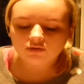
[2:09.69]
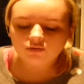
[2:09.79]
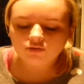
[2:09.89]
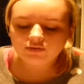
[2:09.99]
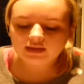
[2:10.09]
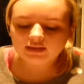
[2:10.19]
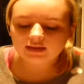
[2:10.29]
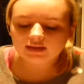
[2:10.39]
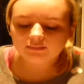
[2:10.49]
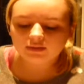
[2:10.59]
All these
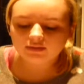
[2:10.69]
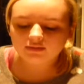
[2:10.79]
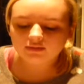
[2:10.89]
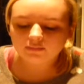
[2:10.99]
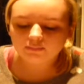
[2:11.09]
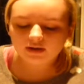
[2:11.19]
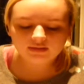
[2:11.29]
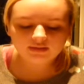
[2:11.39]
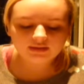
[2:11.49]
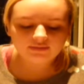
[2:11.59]
elements
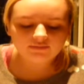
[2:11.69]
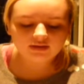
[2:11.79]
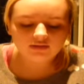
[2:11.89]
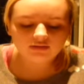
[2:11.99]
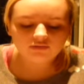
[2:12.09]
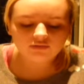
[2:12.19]
combine together to